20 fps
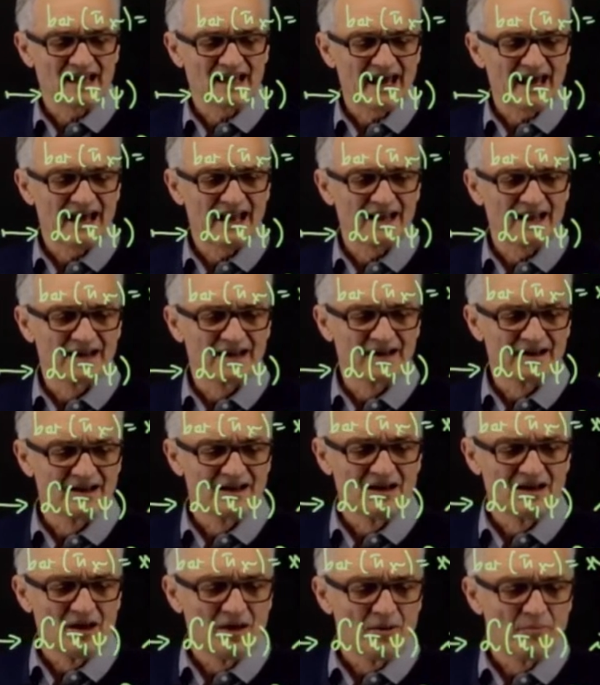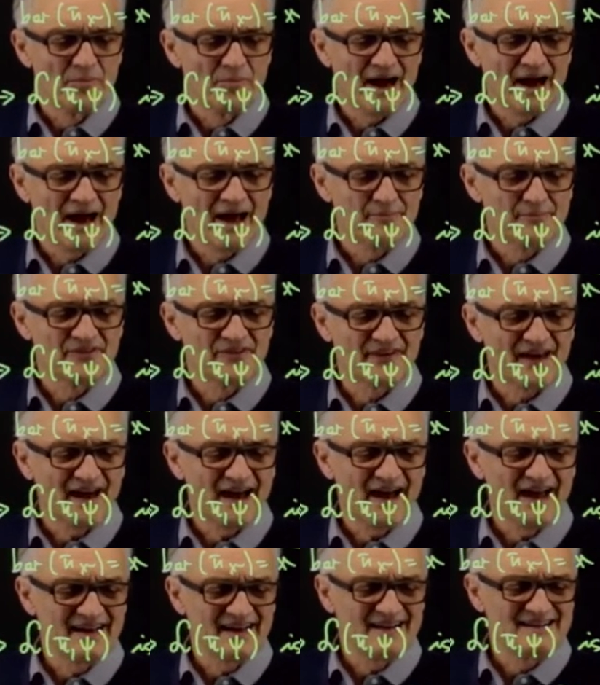L pi
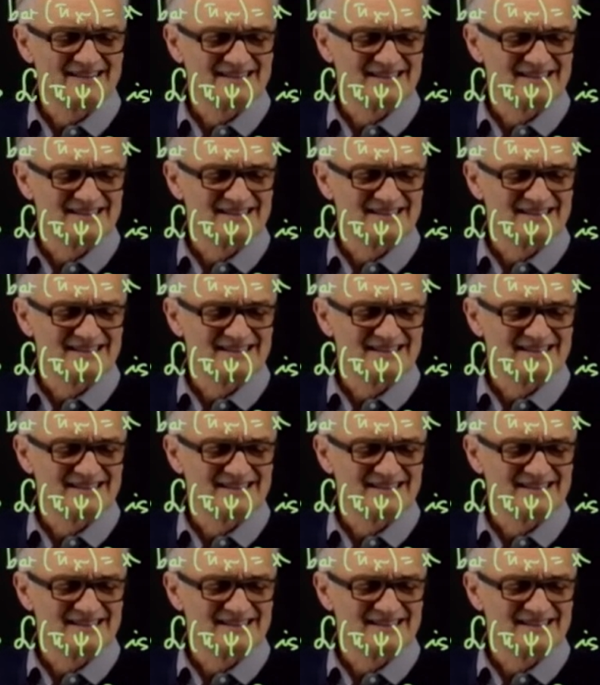psi